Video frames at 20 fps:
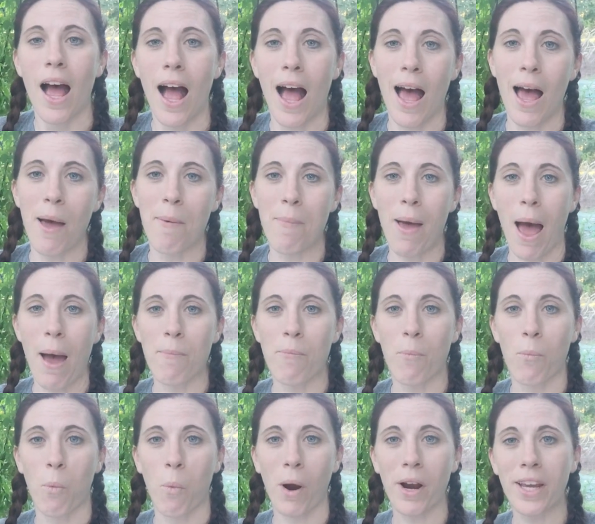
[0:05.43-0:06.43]

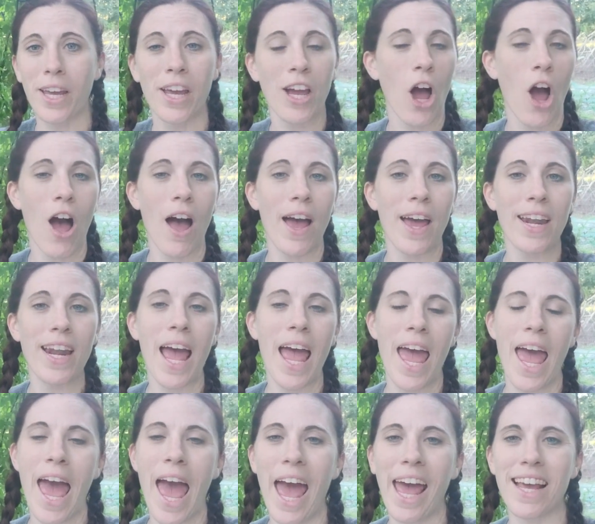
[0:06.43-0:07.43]
I'm working on
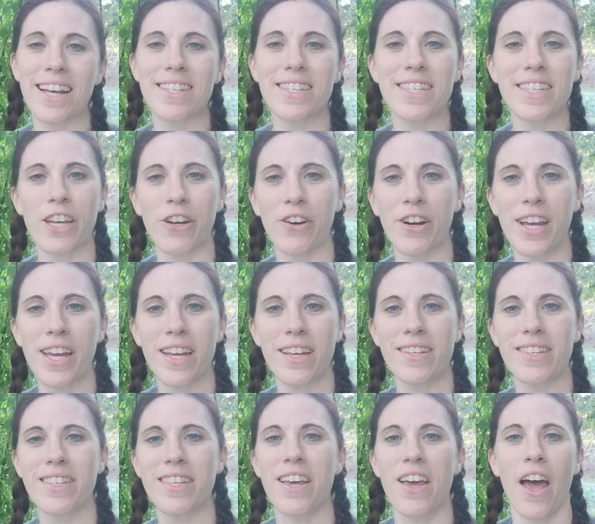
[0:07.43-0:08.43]
a
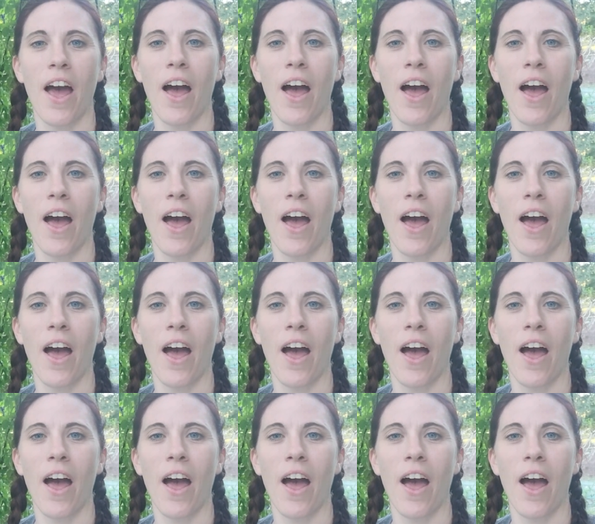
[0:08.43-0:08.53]
series